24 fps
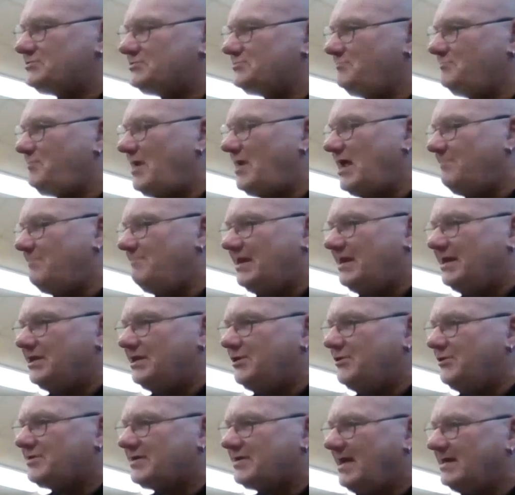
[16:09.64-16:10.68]
doesn't play
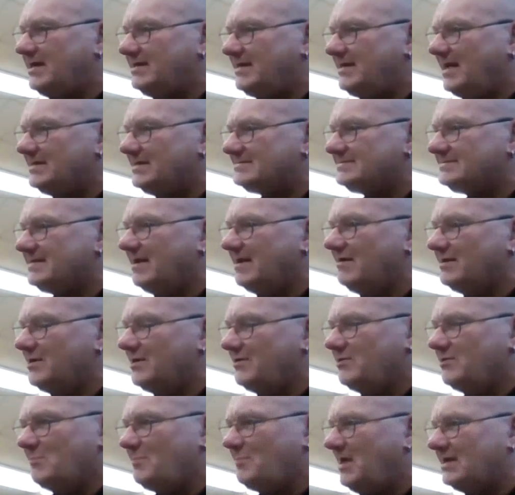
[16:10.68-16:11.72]
many UK dates now. He
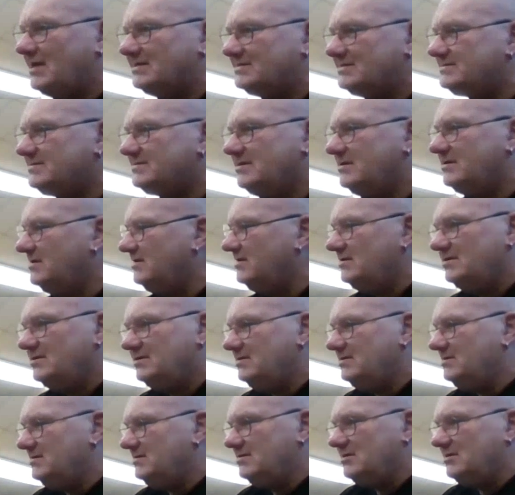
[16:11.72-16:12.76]
only plays
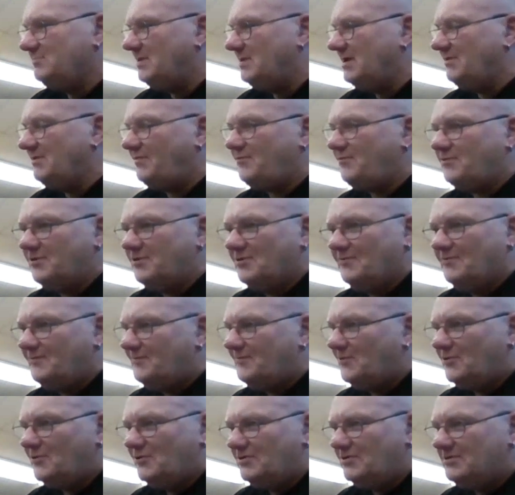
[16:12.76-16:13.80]
about 3 or
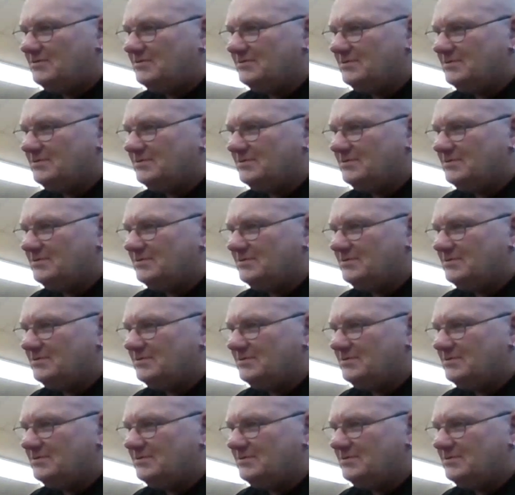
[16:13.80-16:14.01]
4.